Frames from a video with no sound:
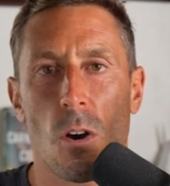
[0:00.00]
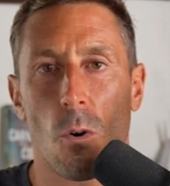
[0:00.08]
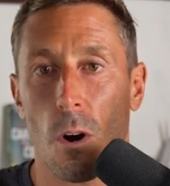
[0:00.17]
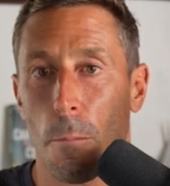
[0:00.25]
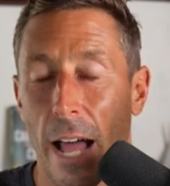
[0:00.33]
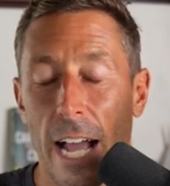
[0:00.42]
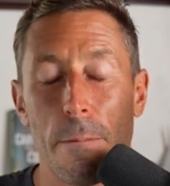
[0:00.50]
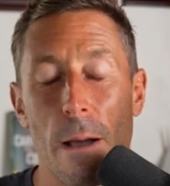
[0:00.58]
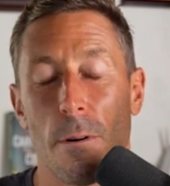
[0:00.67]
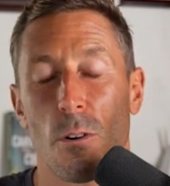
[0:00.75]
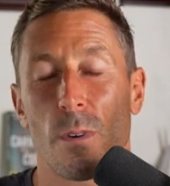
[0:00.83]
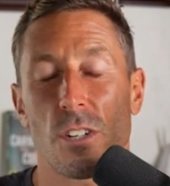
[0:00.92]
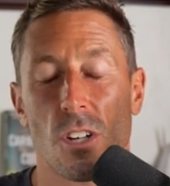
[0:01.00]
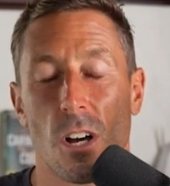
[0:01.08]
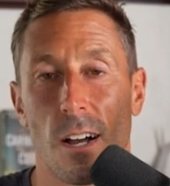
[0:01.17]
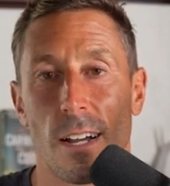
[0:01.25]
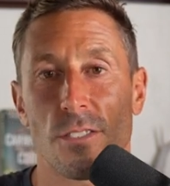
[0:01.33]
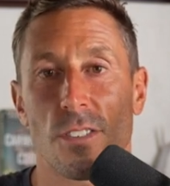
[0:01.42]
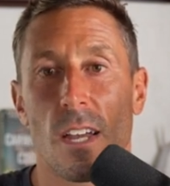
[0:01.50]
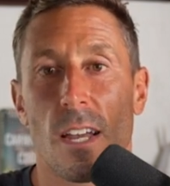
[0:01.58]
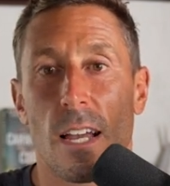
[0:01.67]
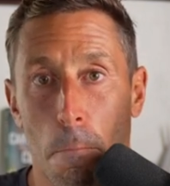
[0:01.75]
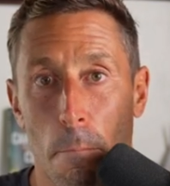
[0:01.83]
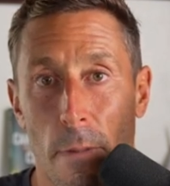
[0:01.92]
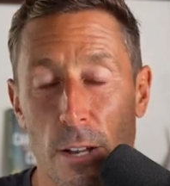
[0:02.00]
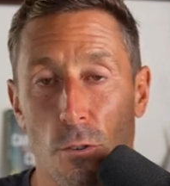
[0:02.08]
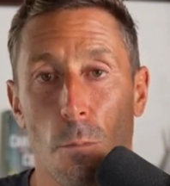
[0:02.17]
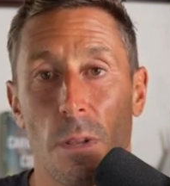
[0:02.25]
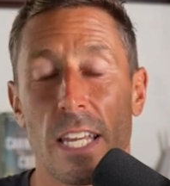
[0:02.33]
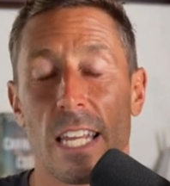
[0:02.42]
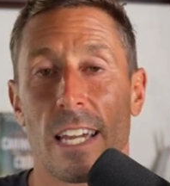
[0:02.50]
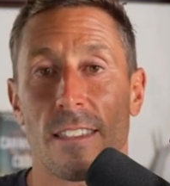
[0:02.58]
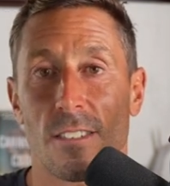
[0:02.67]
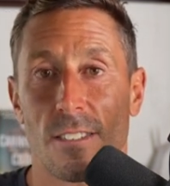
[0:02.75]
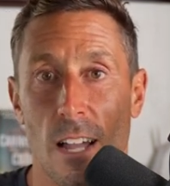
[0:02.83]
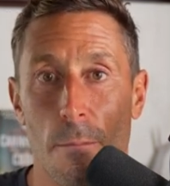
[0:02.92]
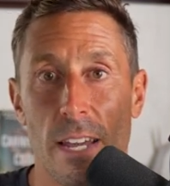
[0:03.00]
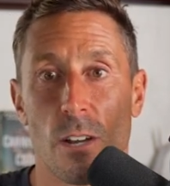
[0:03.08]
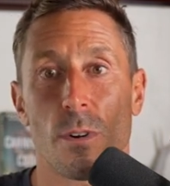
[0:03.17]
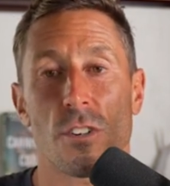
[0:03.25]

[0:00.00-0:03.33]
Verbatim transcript: or black pepper, which cause microbleeding in the stomach,